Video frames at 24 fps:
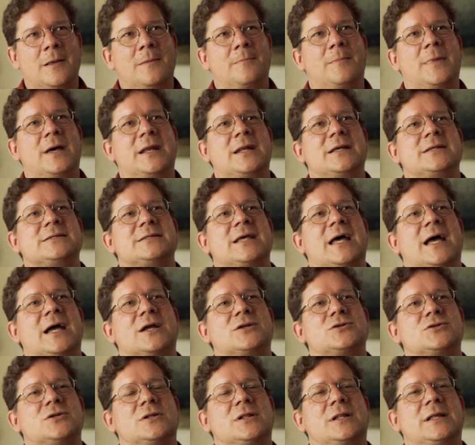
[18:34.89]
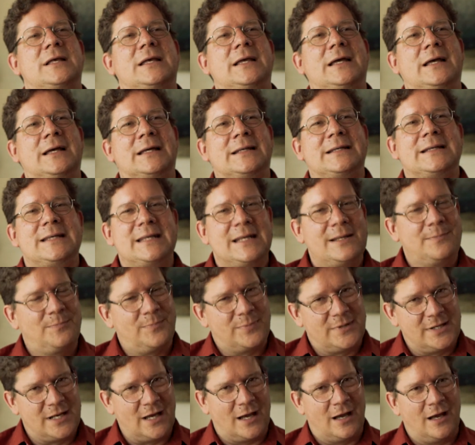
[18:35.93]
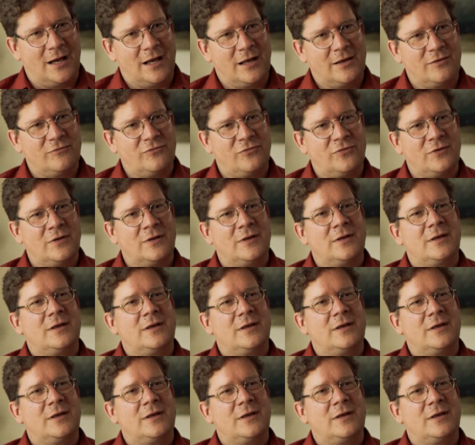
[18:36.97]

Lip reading: but is actually a deep dive